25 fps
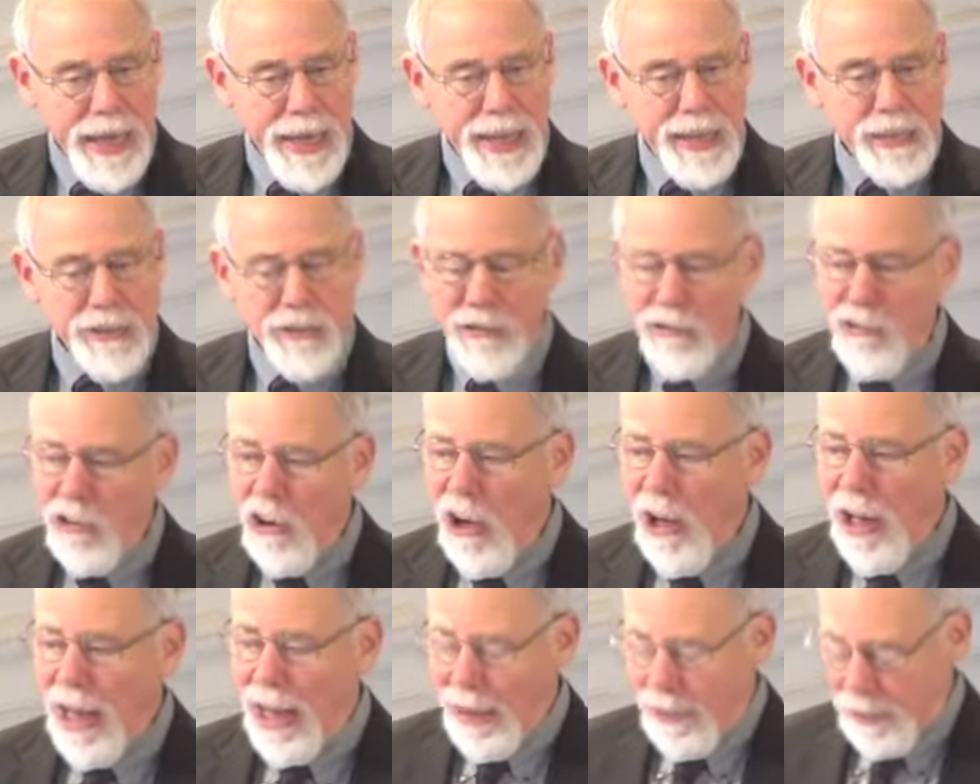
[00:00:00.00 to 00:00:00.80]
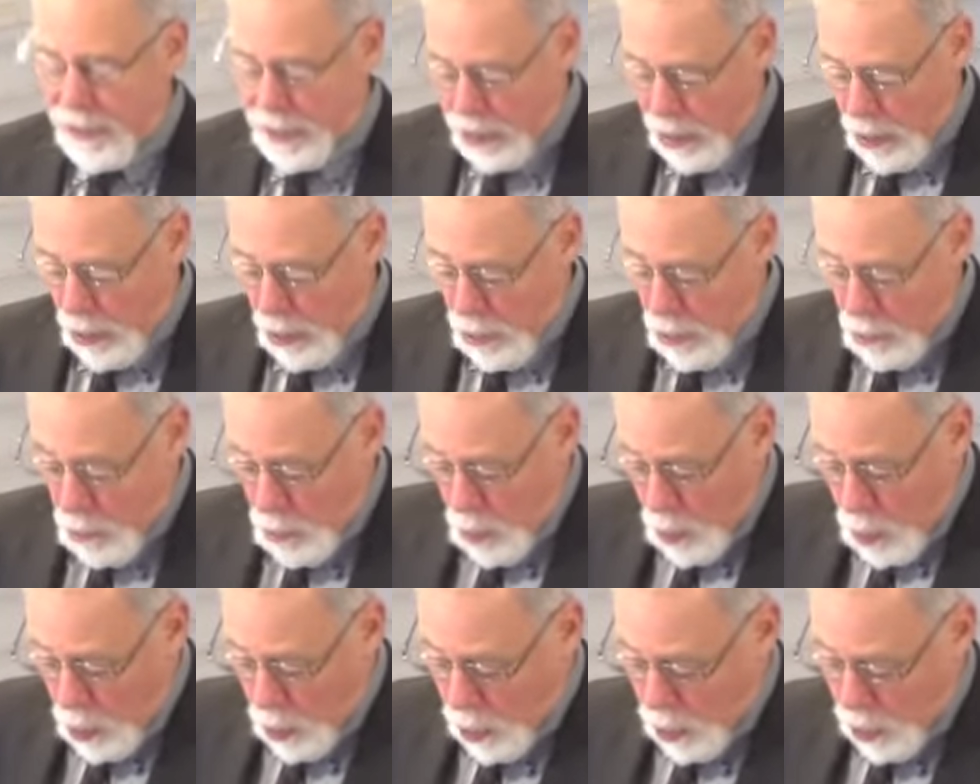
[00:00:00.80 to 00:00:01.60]
It drives the
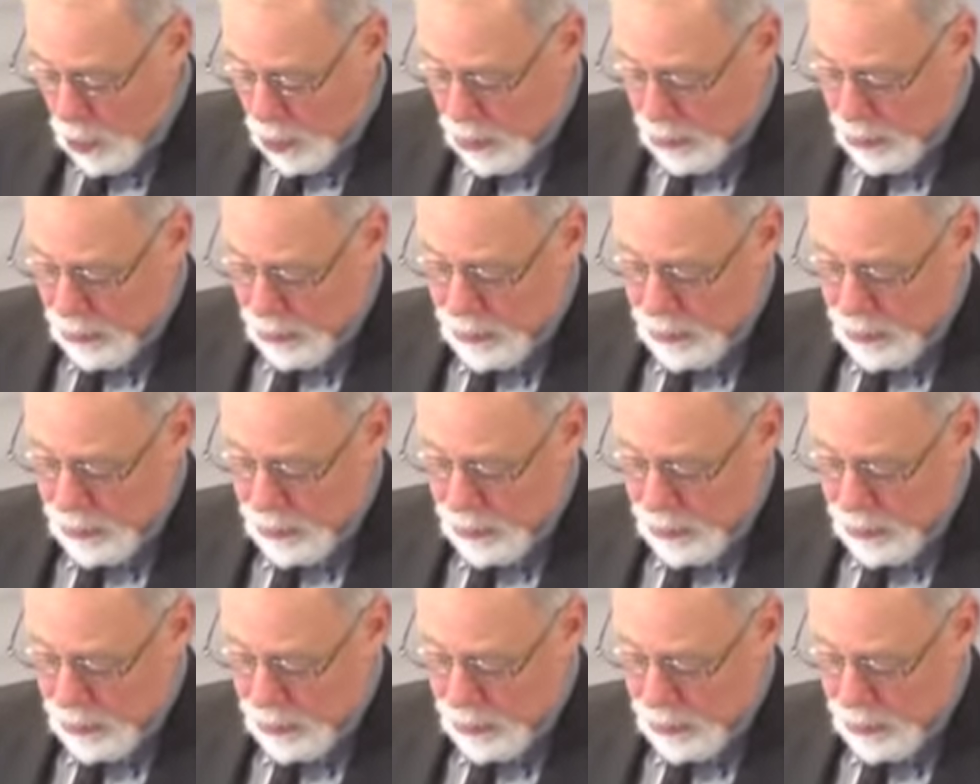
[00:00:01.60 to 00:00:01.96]
world.